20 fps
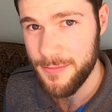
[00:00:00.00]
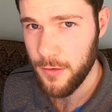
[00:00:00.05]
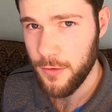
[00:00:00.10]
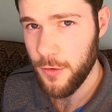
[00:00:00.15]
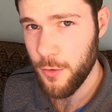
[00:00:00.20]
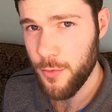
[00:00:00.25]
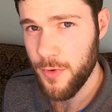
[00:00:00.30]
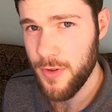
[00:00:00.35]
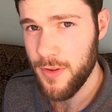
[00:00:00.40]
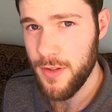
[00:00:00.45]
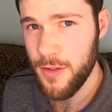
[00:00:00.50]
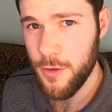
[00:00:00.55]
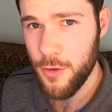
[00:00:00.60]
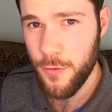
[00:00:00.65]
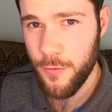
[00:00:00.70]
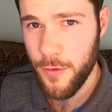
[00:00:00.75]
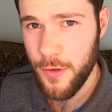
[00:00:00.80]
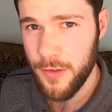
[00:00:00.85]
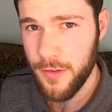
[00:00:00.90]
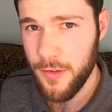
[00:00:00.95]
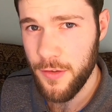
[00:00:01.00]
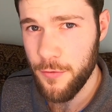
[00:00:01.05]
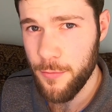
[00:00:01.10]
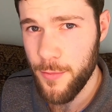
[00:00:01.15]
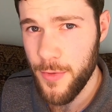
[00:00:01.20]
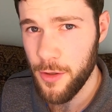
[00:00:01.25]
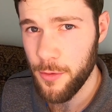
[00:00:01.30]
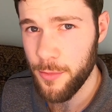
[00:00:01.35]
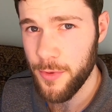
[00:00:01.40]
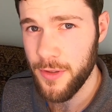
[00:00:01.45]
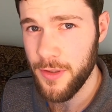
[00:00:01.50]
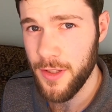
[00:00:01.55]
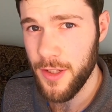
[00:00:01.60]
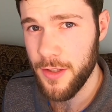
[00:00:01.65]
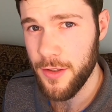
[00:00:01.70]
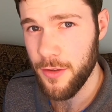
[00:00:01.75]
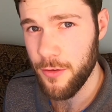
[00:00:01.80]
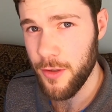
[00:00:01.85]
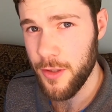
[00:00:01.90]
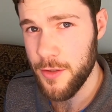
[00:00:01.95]
So with the University of Melbourne
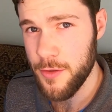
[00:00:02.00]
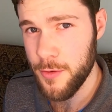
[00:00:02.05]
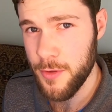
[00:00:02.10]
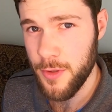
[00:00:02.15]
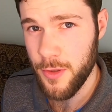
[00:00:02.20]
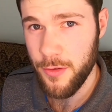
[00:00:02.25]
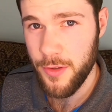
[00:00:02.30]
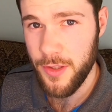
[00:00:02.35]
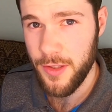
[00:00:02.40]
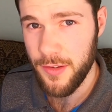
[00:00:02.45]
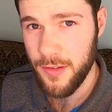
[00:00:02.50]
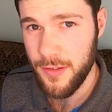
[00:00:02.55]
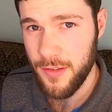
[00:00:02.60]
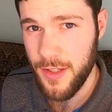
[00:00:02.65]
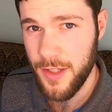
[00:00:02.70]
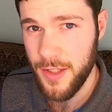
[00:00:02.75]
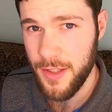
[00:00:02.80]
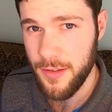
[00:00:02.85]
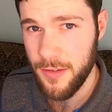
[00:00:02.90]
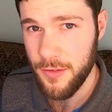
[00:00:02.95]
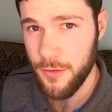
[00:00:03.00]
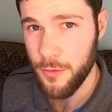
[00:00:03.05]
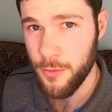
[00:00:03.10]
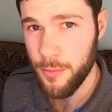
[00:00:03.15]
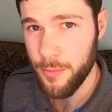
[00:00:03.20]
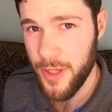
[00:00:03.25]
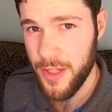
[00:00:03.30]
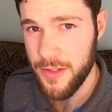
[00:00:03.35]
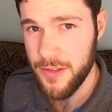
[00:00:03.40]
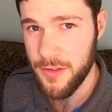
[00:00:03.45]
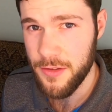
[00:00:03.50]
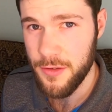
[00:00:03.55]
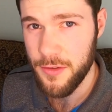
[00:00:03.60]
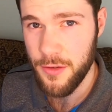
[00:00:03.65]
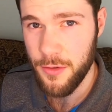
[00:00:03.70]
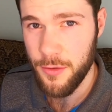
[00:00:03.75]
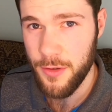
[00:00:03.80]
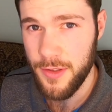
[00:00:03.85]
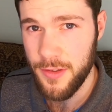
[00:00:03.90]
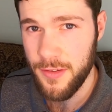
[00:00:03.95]
undergraduate degree in science, or
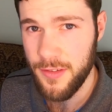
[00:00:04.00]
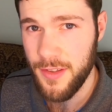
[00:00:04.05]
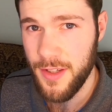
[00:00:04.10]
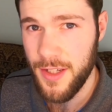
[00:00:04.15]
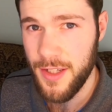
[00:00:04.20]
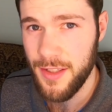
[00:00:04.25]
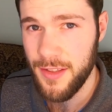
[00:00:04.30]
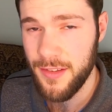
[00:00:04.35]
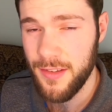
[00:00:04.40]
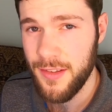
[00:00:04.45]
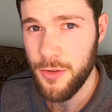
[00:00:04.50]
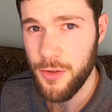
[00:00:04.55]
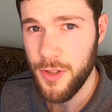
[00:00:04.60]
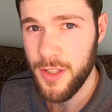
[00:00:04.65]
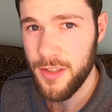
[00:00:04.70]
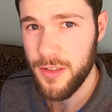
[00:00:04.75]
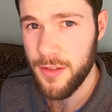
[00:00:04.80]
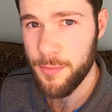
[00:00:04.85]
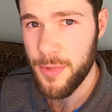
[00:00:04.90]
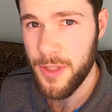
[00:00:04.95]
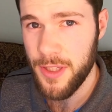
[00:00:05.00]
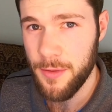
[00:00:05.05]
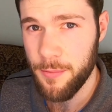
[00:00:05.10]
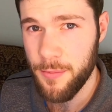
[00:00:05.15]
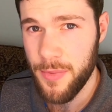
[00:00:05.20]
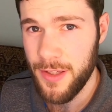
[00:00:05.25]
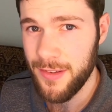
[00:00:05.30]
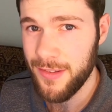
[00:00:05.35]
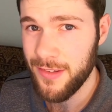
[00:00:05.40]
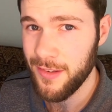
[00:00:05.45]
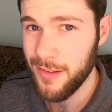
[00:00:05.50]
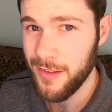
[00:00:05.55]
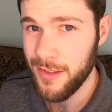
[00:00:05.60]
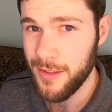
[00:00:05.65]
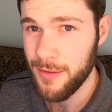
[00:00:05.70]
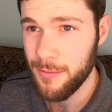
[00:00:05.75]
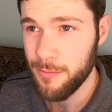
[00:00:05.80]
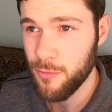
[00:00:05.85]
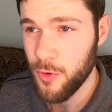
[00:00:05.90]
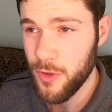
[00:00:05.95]
bachelor degree in science, you get to pick
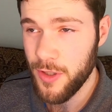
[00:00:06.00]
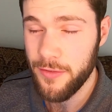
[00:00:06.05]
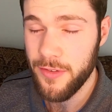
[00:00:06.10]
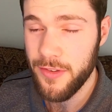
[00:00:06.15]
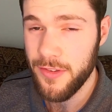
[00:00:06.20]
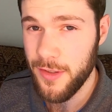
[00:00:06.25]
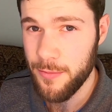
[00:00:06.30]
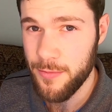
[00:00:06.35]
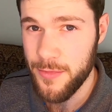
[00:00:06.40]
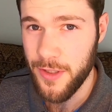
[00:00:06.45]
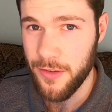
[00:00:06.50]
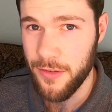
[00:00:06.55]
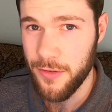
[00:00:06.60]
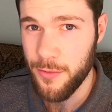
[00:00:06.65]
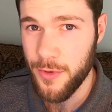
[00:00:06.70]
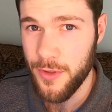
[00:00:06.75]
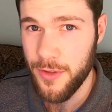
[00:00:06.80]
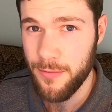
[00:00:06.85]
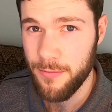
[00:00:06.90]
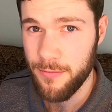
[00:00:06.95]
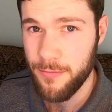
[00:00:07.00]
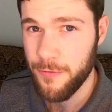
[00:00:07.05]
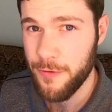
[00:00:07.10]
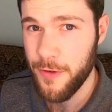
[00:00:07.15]
basically whatever subjects you want.